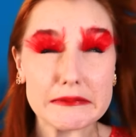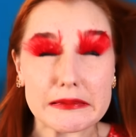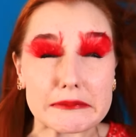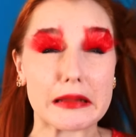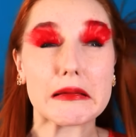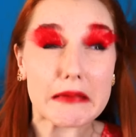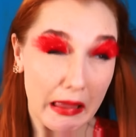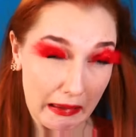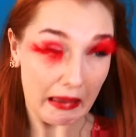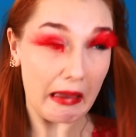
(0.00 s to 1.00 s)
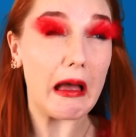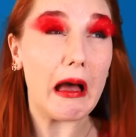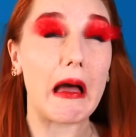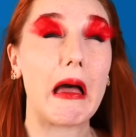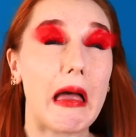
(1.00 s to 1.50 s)
Oh! Turn
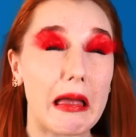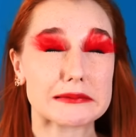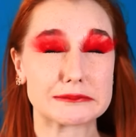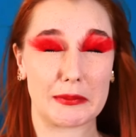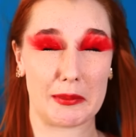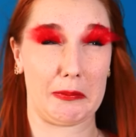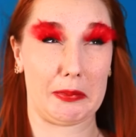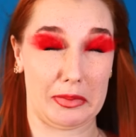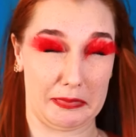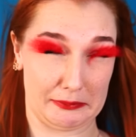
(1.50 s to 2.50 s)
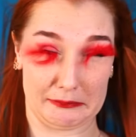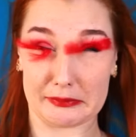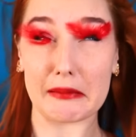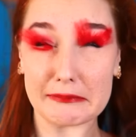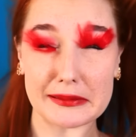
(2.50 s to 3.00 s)
it off this instant!